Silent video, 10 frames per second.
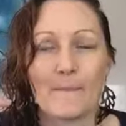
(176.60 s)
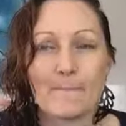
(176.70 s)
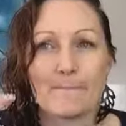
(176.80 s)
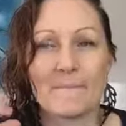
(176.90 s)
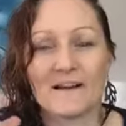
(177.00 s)

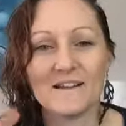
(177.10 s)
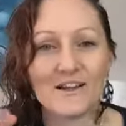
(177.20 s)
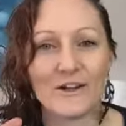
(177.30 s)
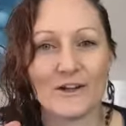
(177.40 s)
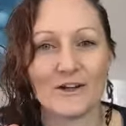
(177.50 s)

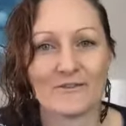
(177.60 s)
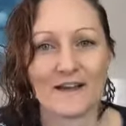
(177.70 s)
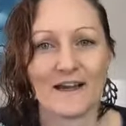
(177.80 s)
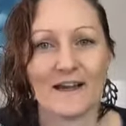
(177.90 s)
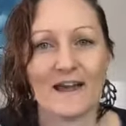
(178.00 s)
mulling
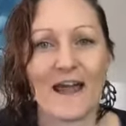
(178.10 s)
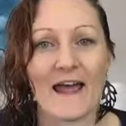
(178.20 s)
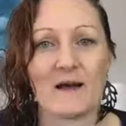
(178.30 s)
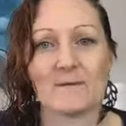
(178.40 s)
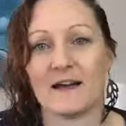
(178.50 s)
over
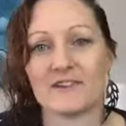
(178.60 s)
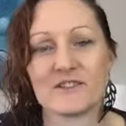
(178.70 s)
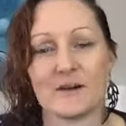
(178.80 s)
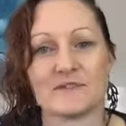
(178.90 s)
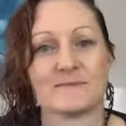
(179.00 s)
how much
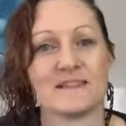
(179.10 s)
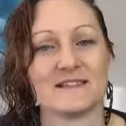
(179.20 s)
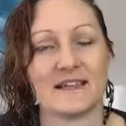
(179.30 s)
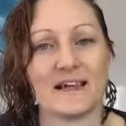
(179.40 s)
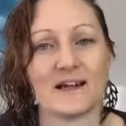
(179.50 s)
I was
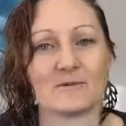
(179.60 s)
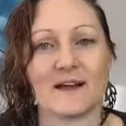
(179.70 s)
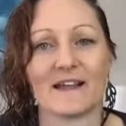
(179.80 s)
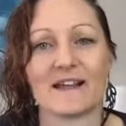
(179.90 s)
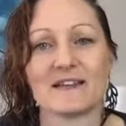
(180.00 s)
missing out on
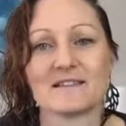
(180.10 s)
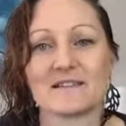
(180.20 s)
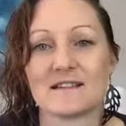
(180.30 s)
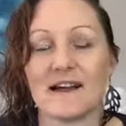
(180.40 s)
my kids'